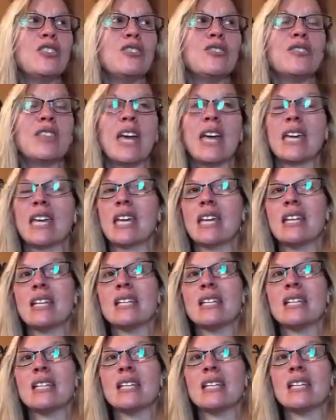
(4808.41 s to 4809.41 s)
they can
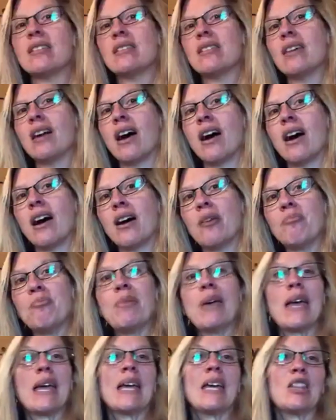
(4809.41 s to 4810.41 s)

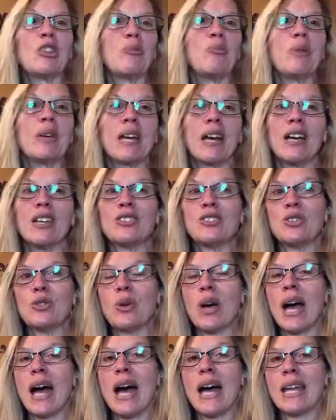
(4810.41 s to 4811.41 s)
bathe because you
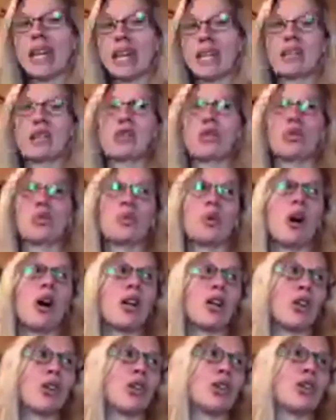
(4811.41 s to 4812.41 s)
had extra
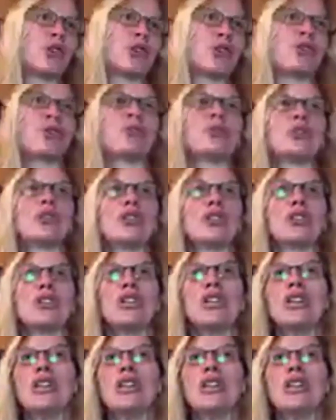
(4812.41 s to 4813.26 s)
water, or